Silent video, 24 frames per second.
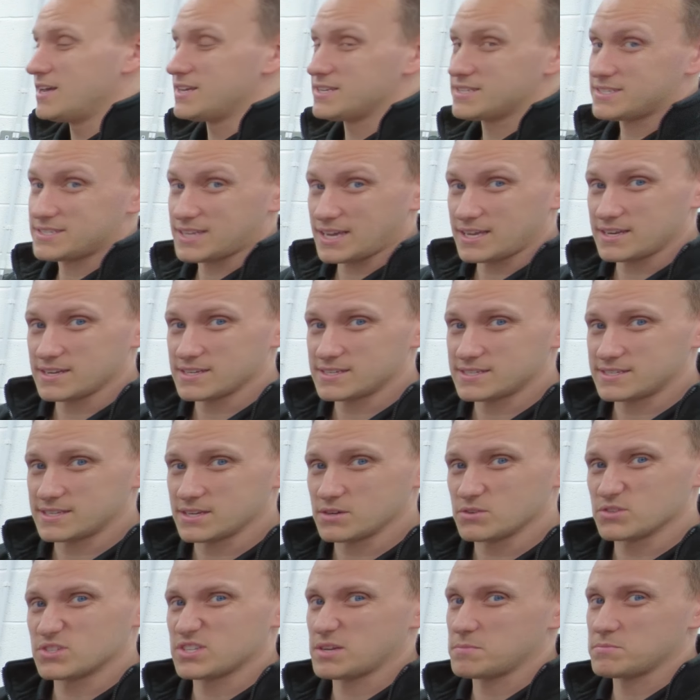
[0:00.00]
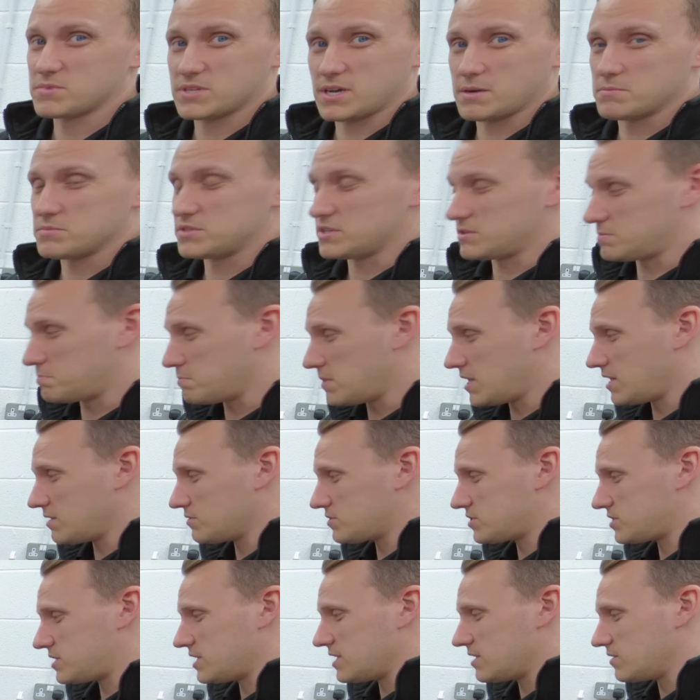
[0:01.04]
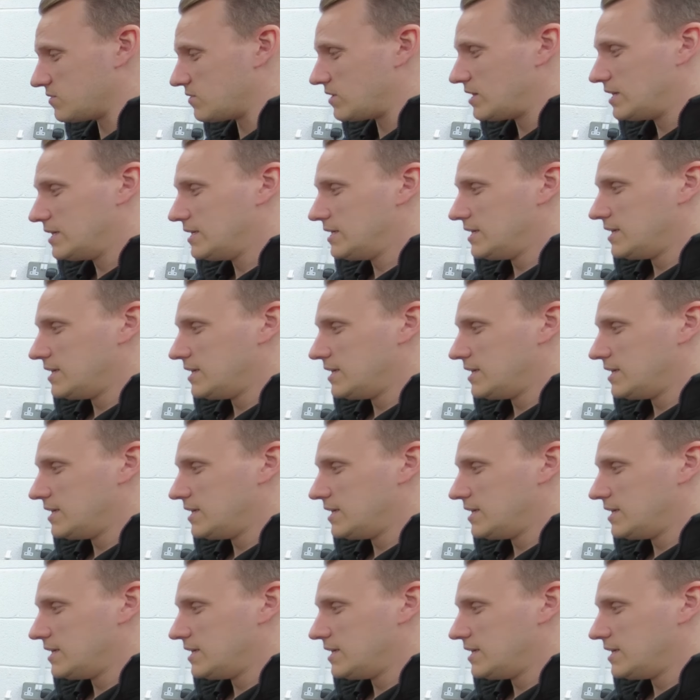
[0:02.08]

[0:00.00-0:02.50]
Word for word: stainless steel, sometimes just mild steel,